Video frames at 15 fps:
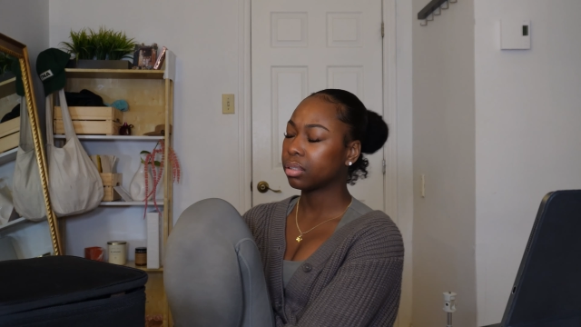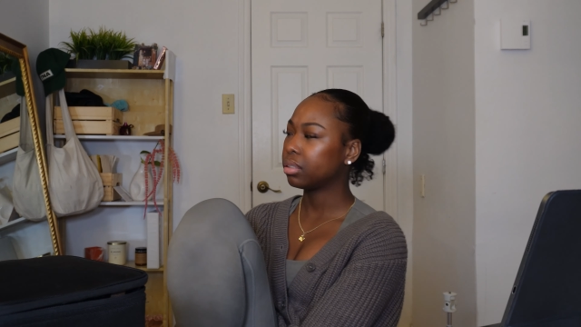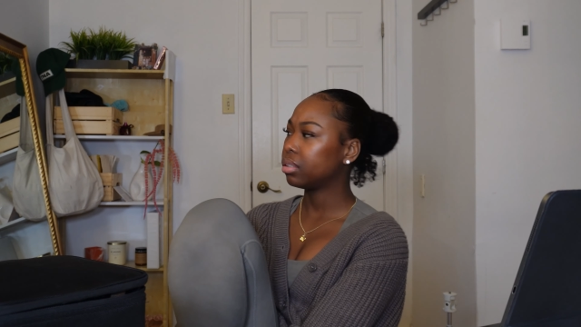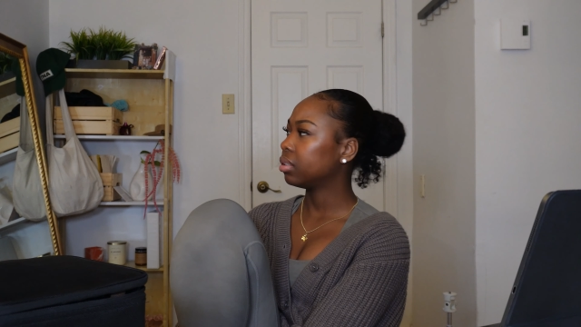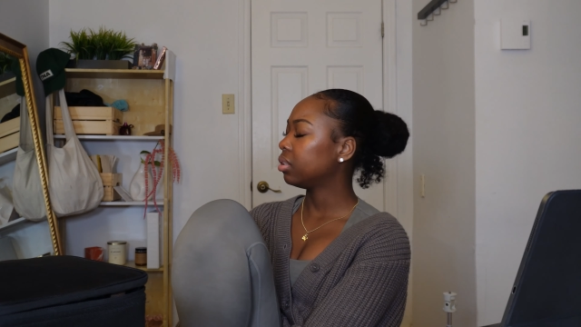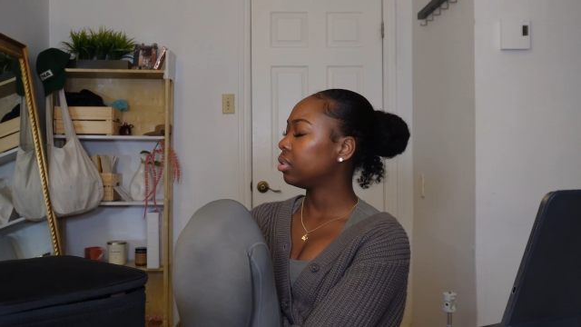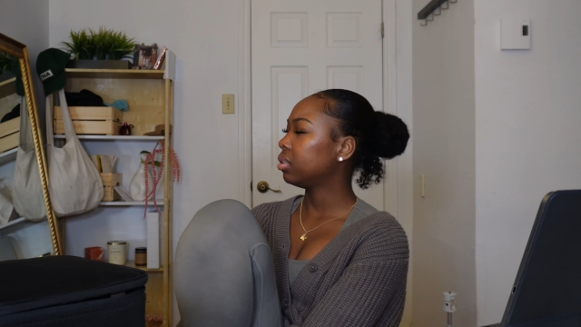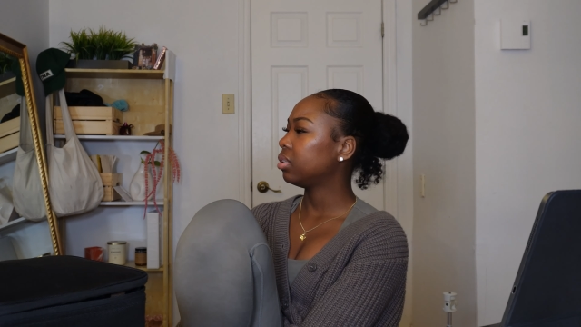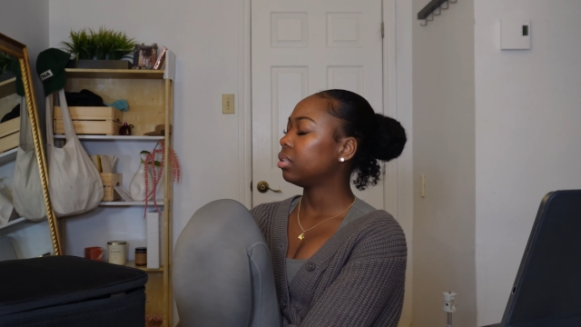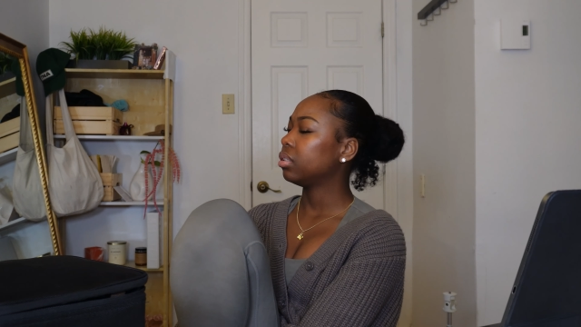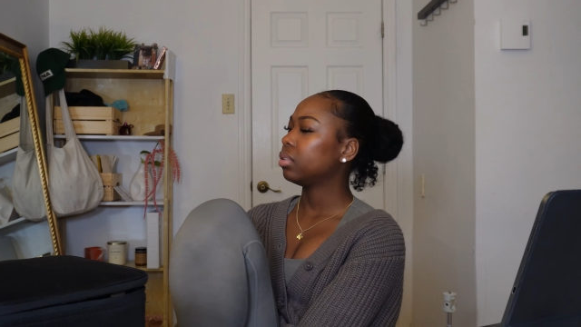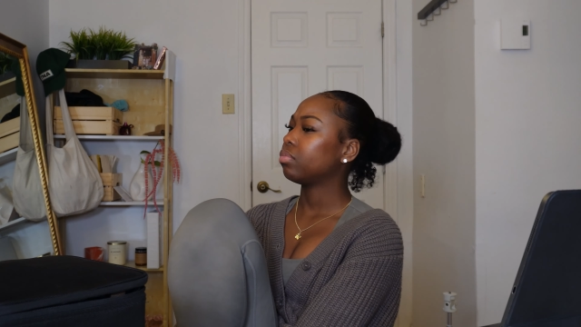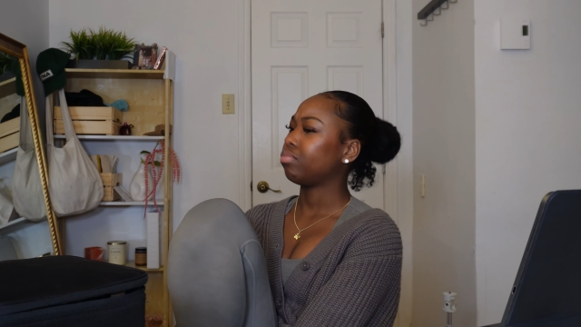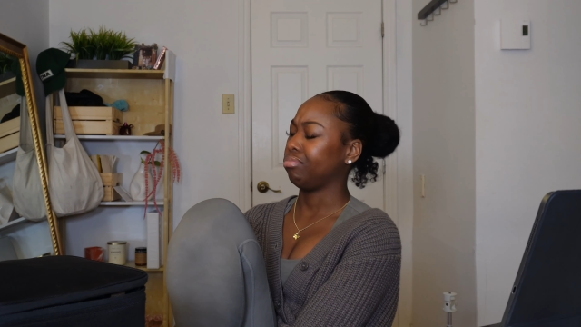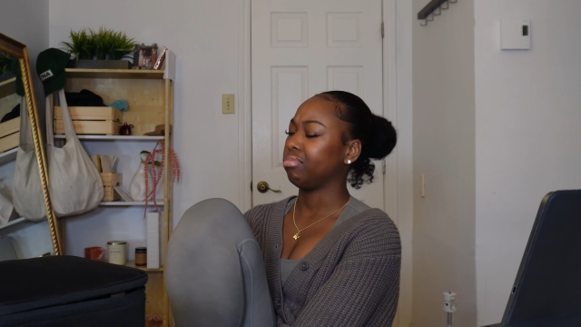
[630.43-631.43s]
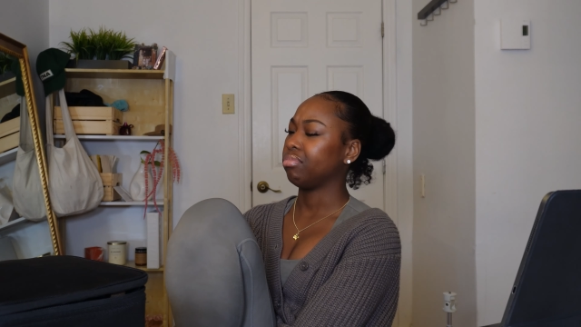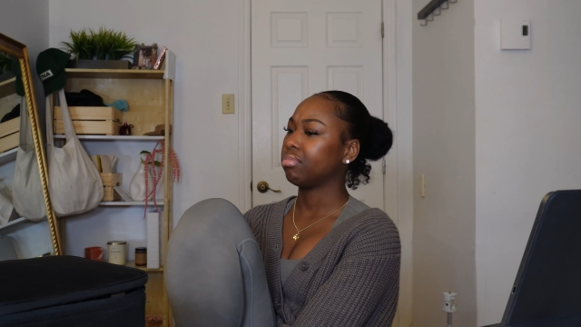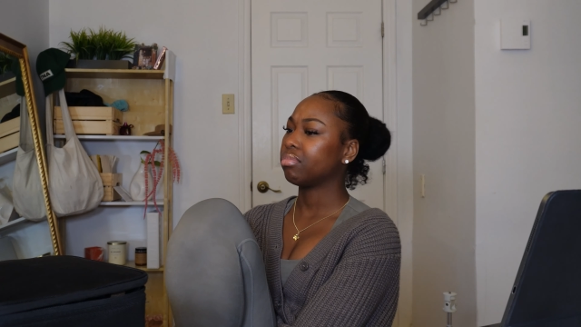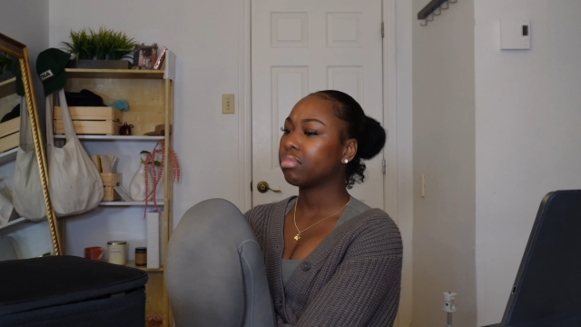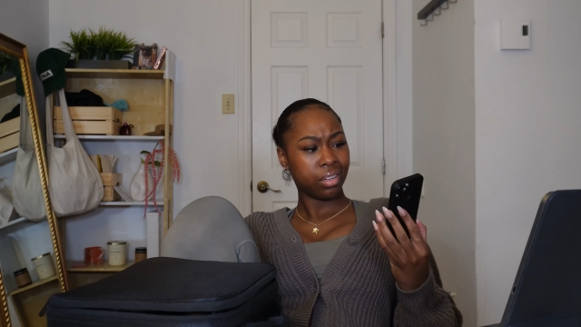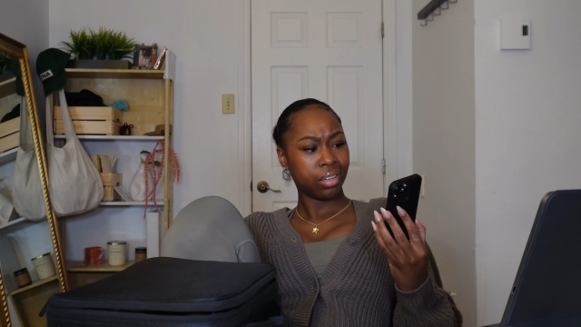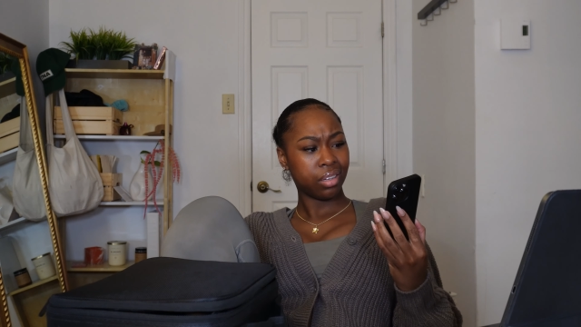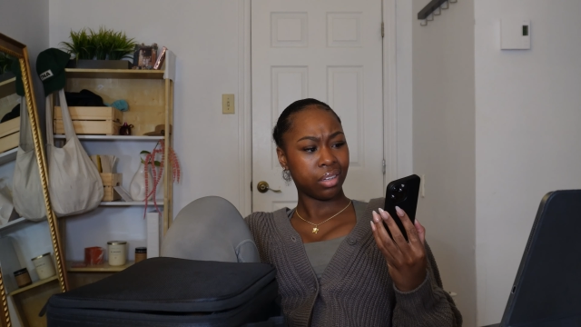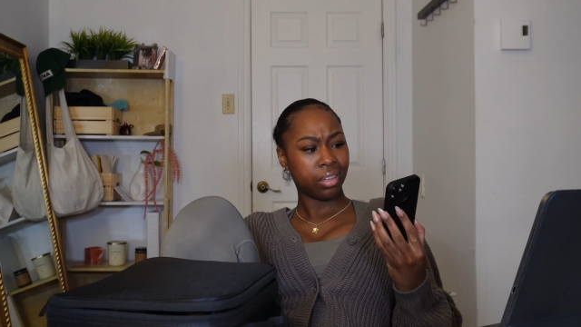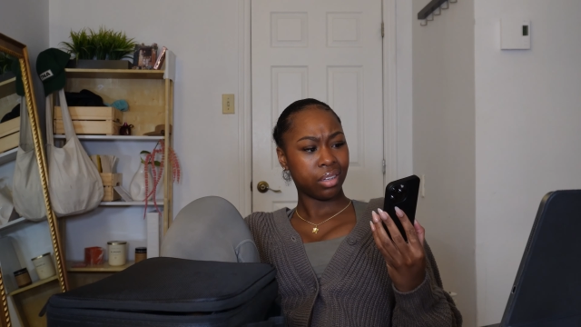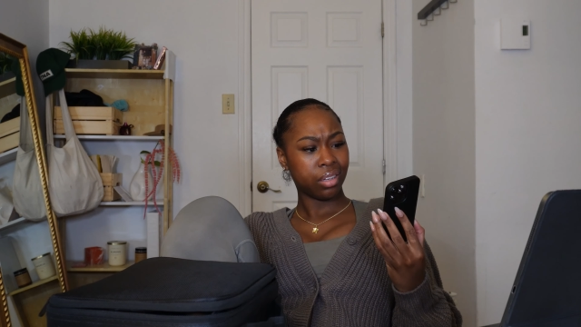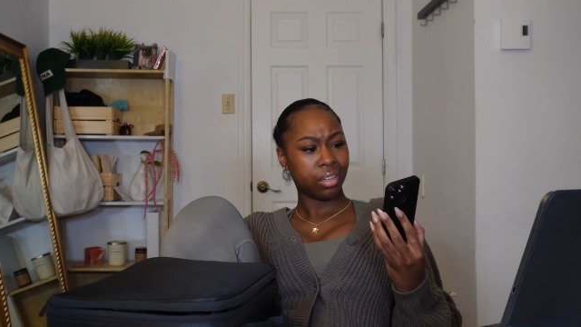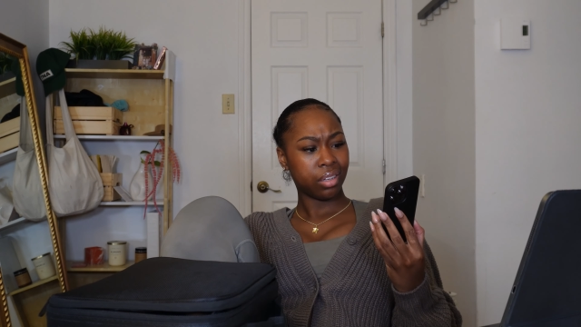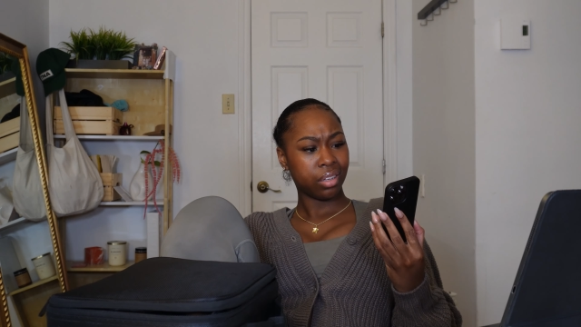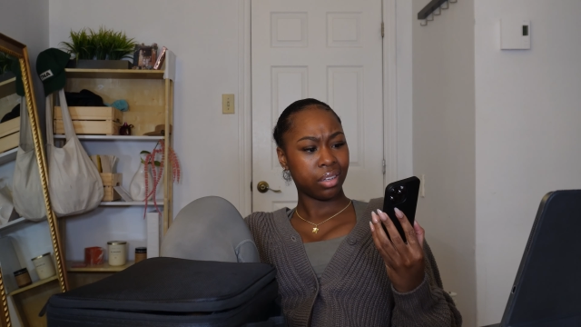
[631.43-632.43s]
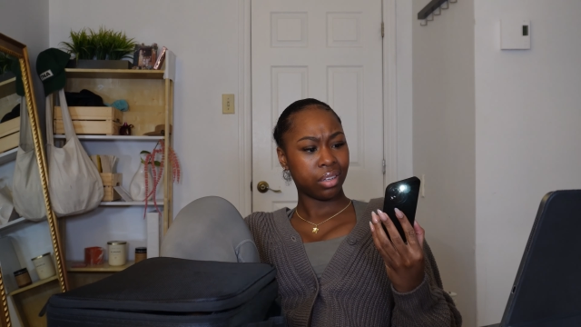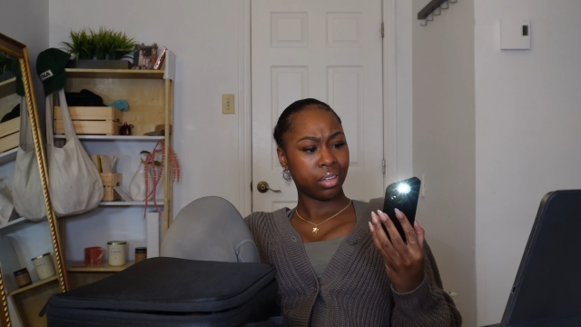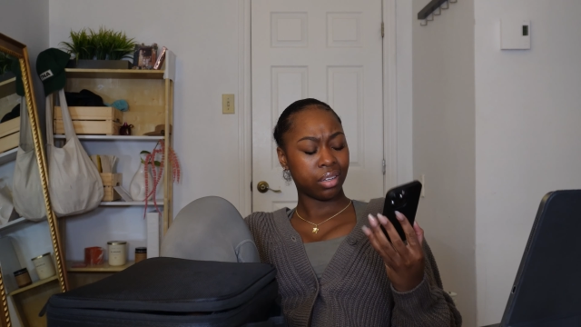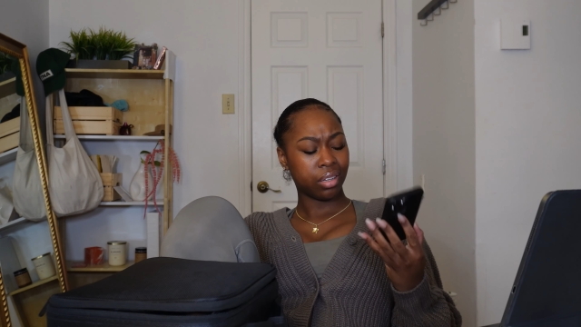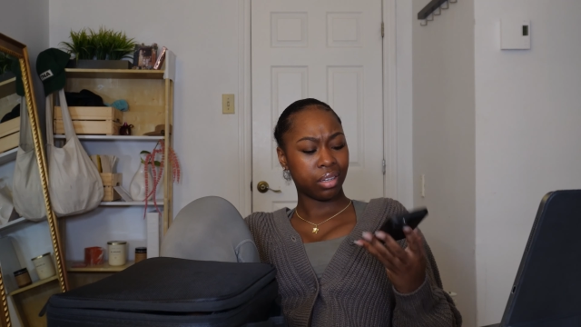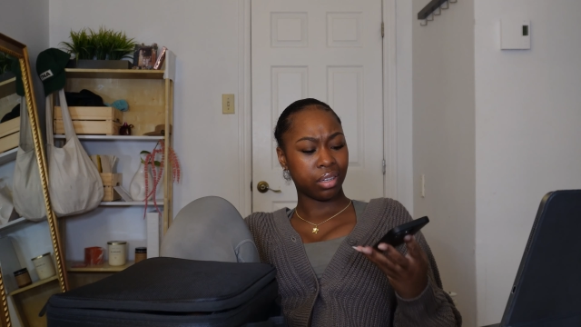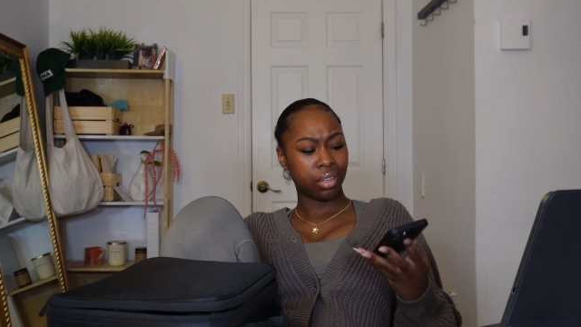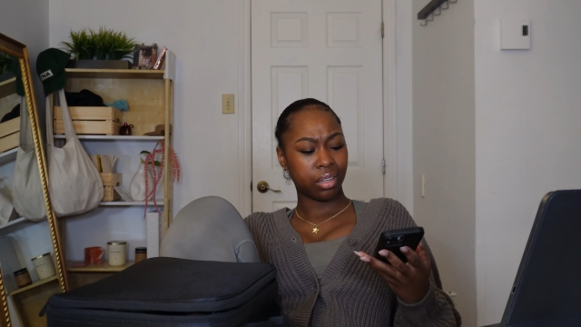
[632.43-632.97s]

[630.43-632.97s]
Nothing is said.